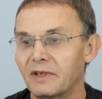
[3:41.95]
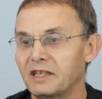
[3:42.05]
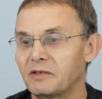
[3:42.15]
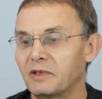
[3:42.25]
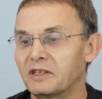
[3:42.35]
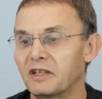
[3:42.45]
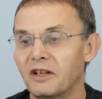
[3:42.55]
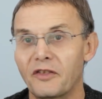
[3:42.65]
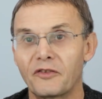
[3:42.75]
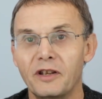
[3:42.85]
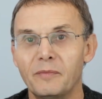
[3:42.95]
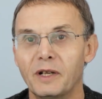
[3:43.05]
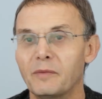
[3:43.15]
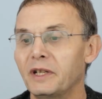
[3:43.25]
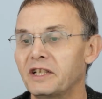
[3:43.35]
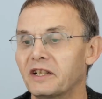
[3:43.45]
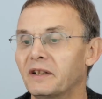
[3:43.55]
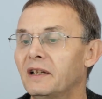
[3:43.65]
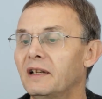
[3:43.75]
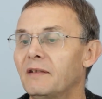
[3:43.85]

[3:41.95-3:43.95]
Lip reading: this one's got a 3 millimeter